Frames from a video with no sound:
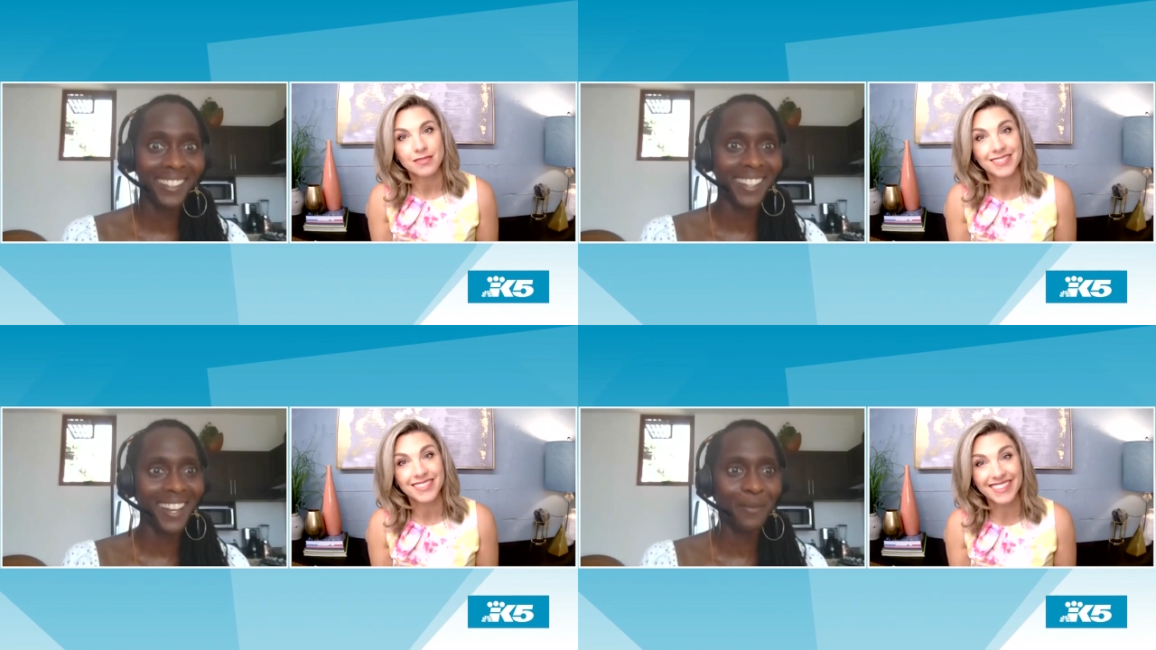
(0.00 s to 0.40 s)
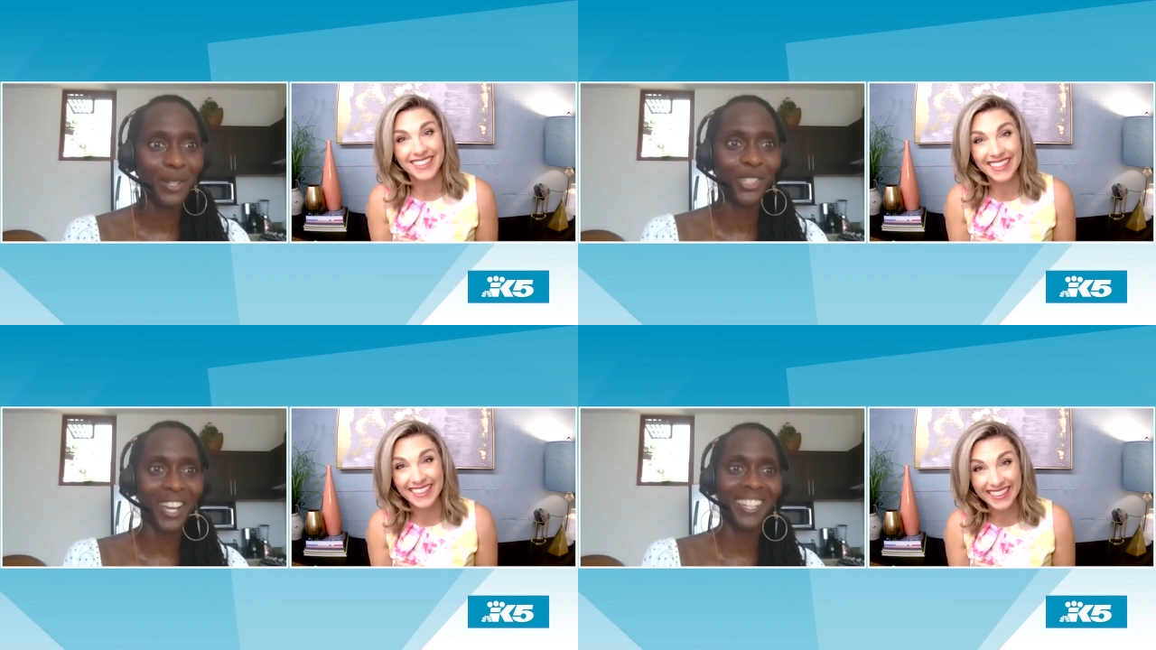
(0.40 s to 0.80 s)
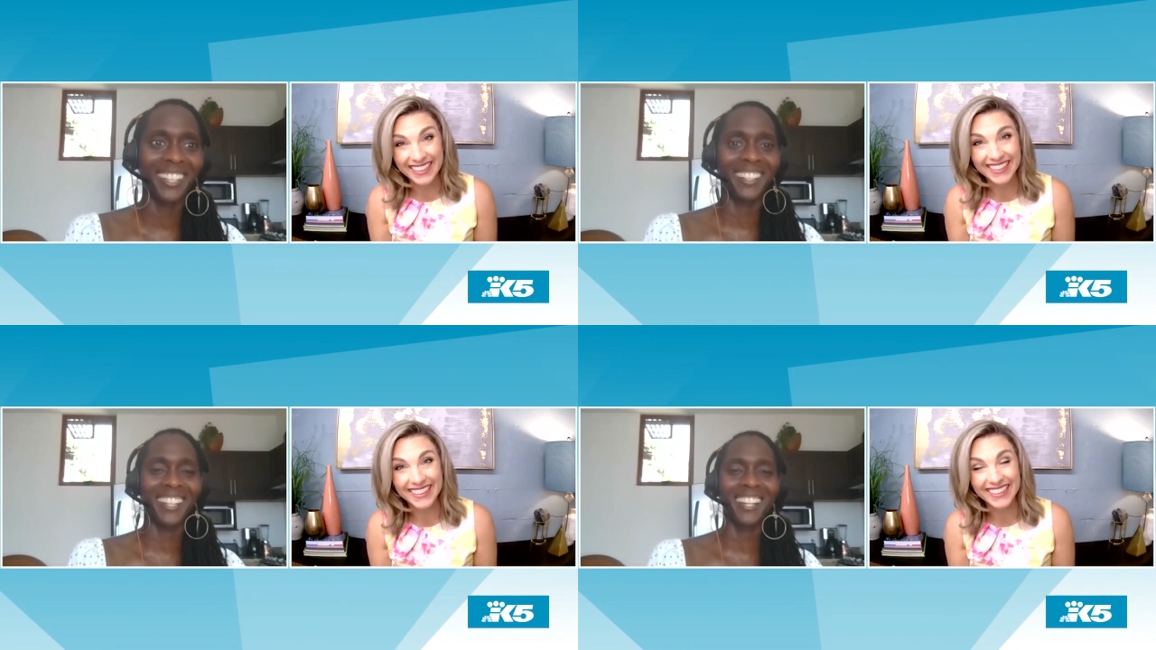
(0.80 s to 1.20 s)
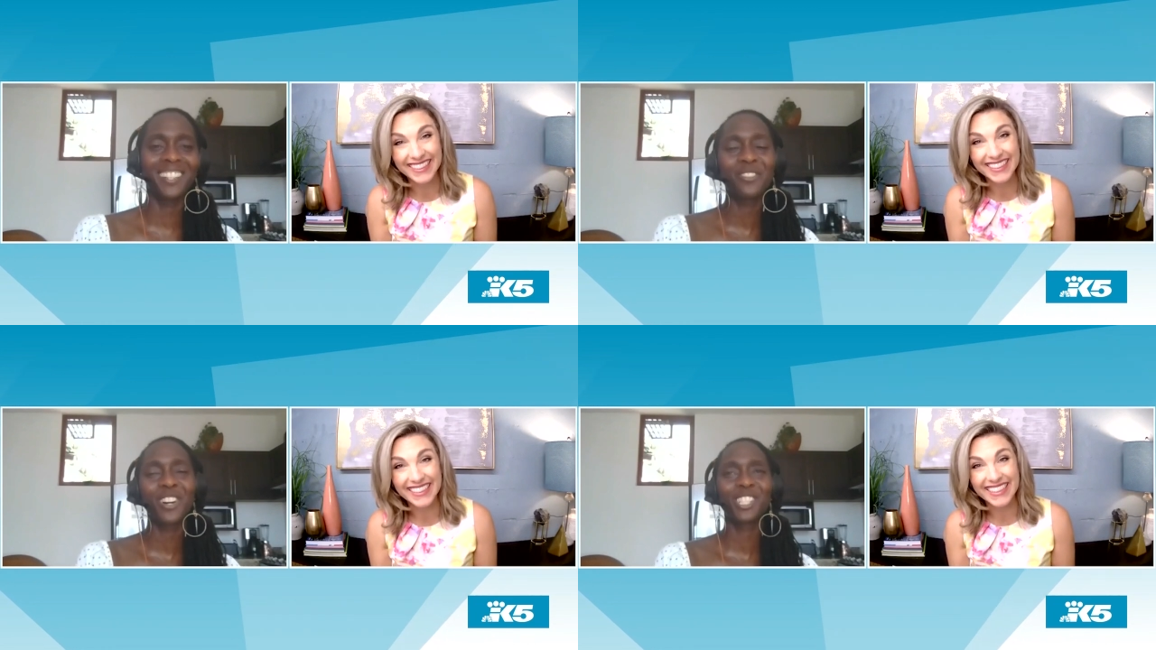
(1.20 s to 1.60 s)
Speaker 1: like I'm a Trekkie, like I
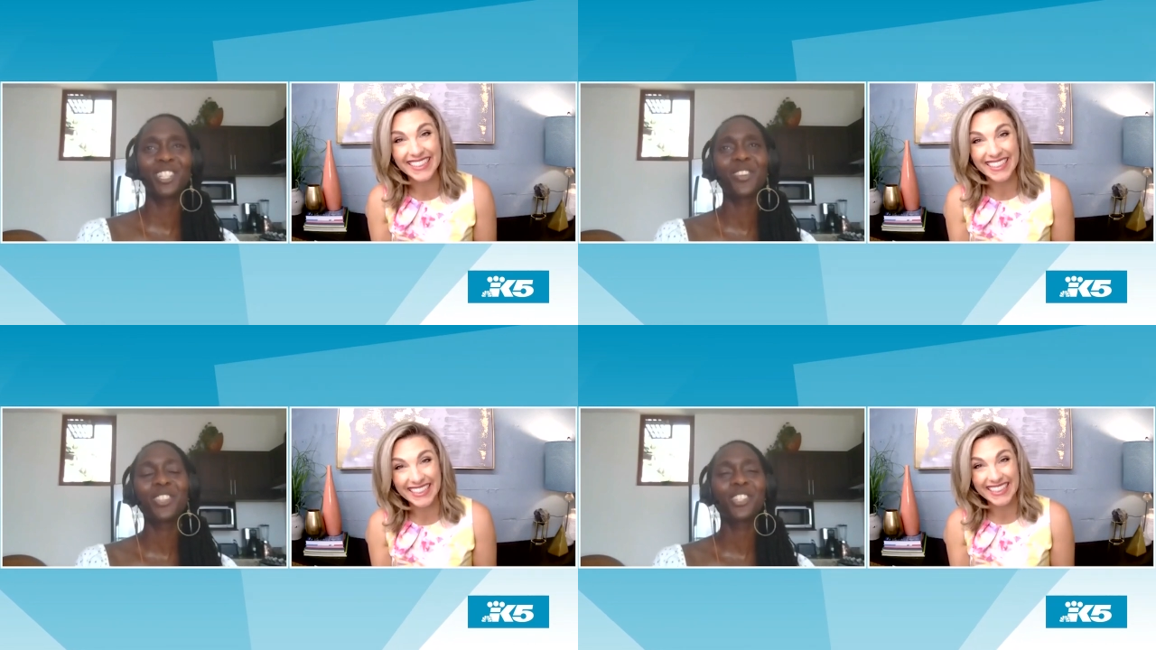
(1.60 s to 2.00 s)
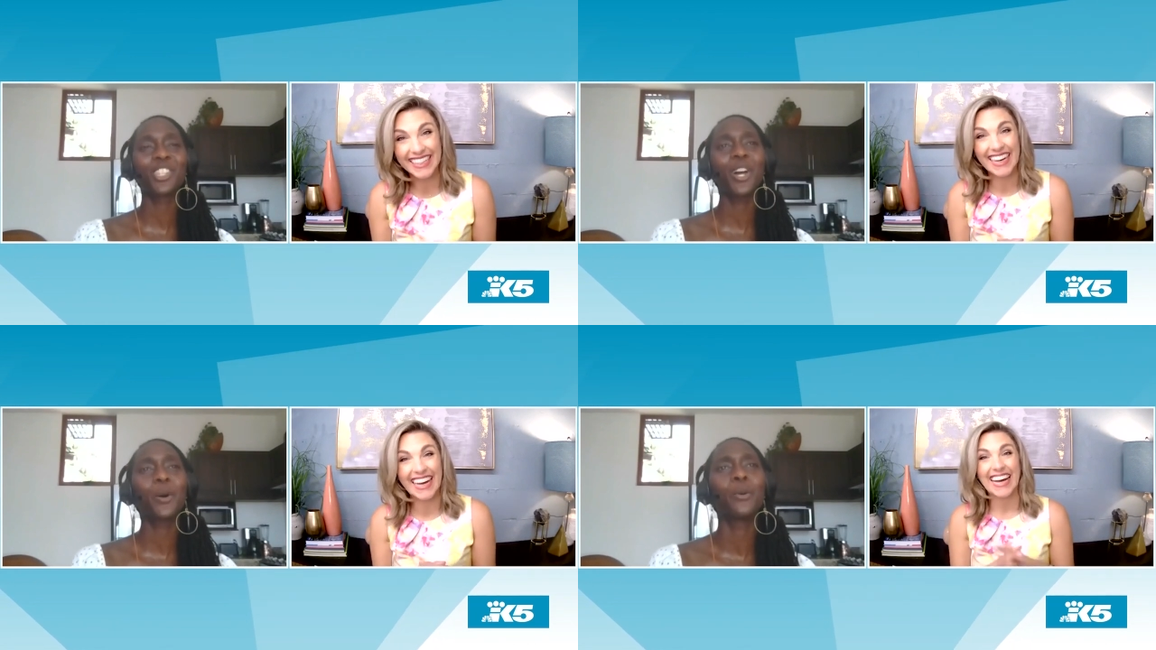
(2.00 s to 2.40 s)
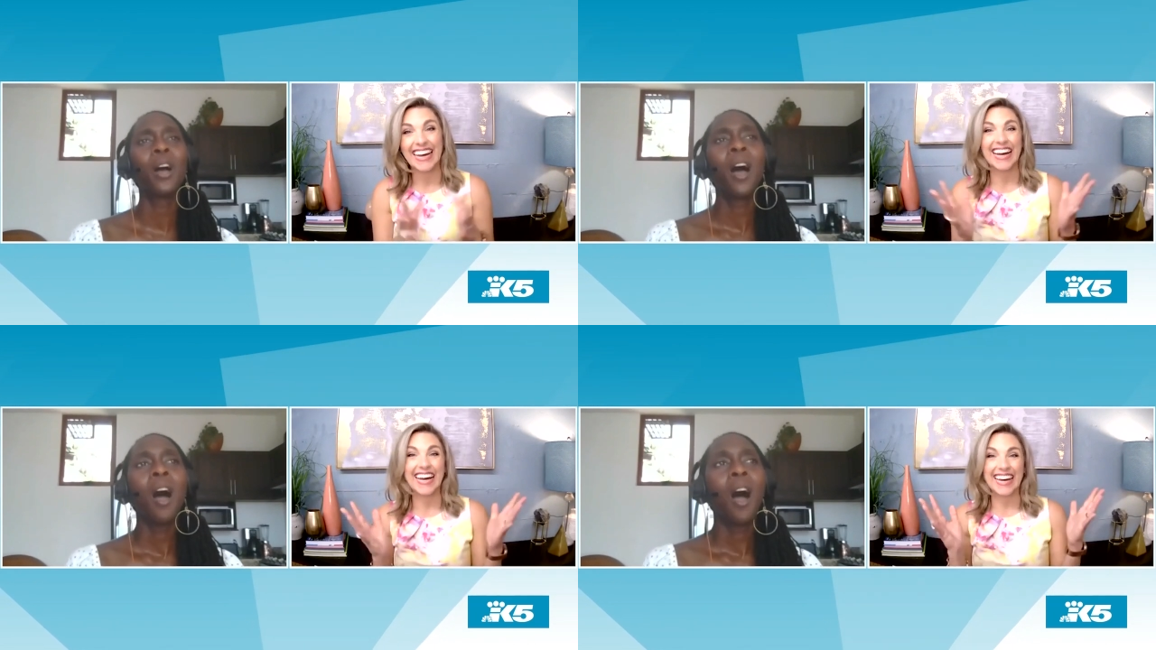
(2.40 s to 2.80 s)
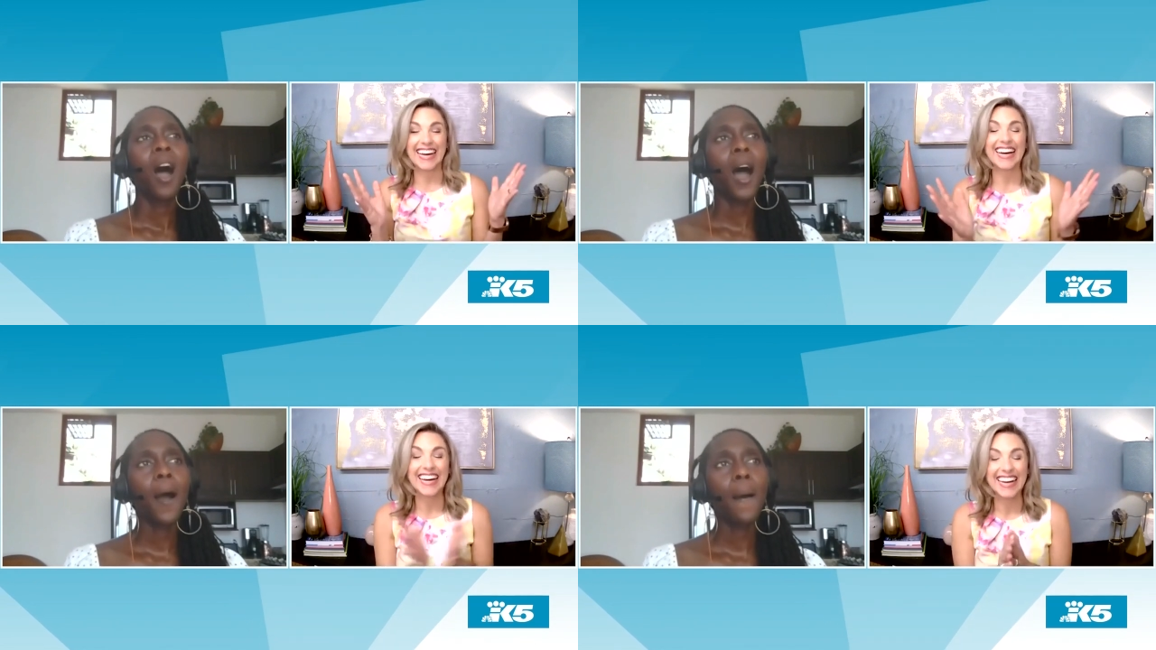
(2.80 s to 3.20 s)
love watching on the
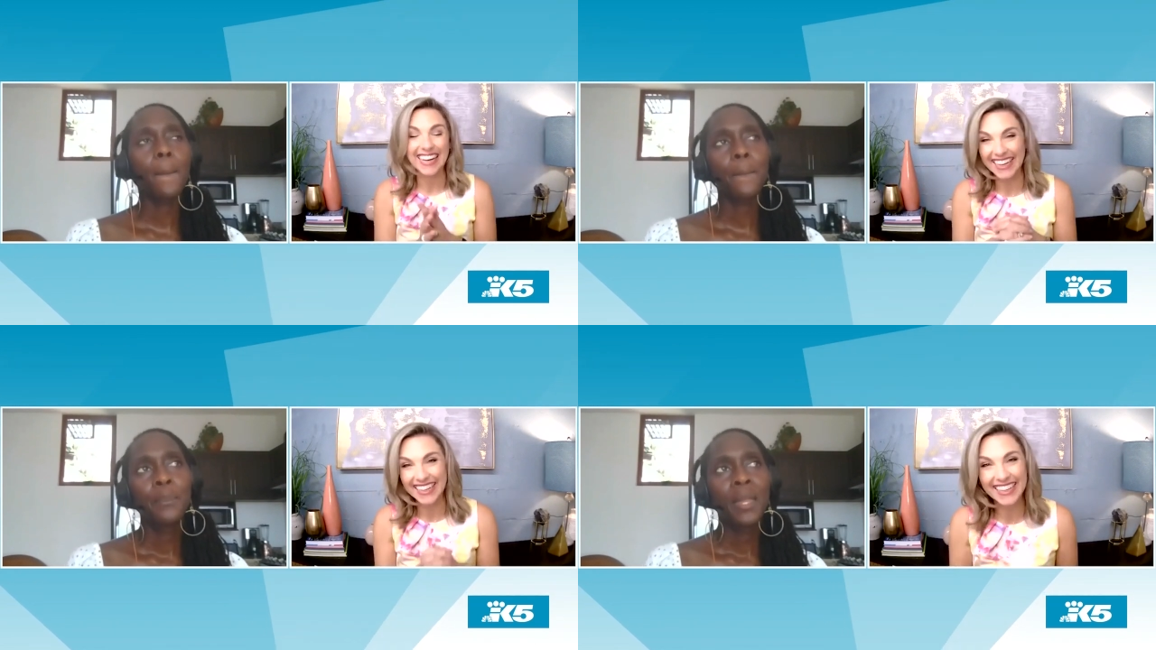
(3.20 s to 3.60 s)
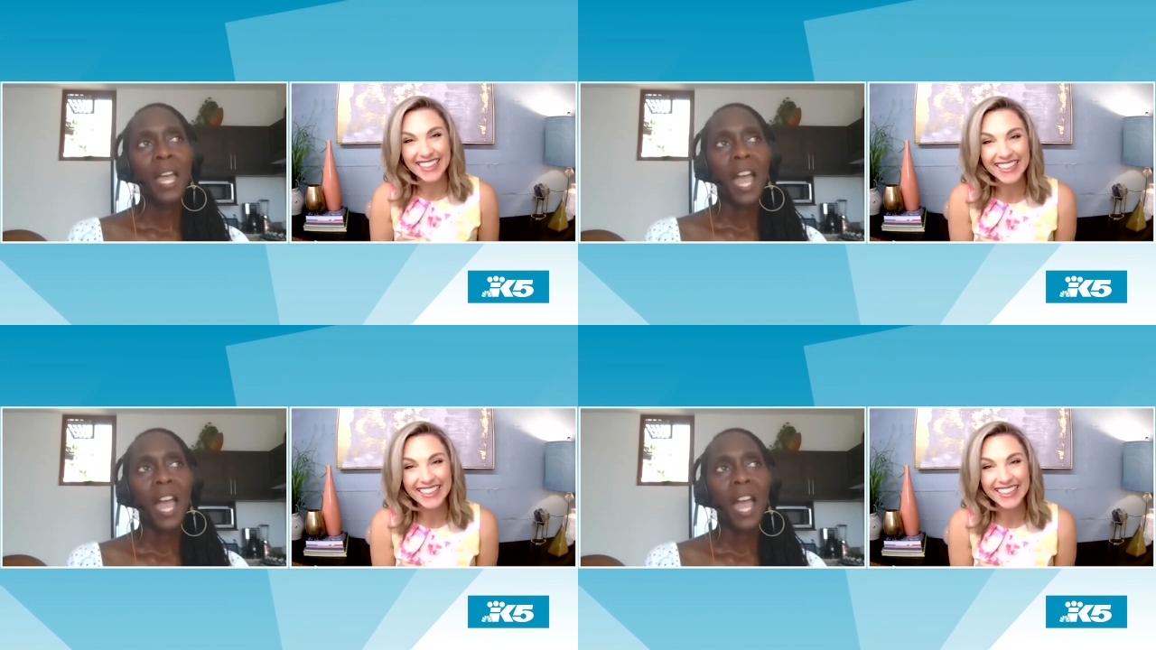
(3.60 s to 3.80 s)
show.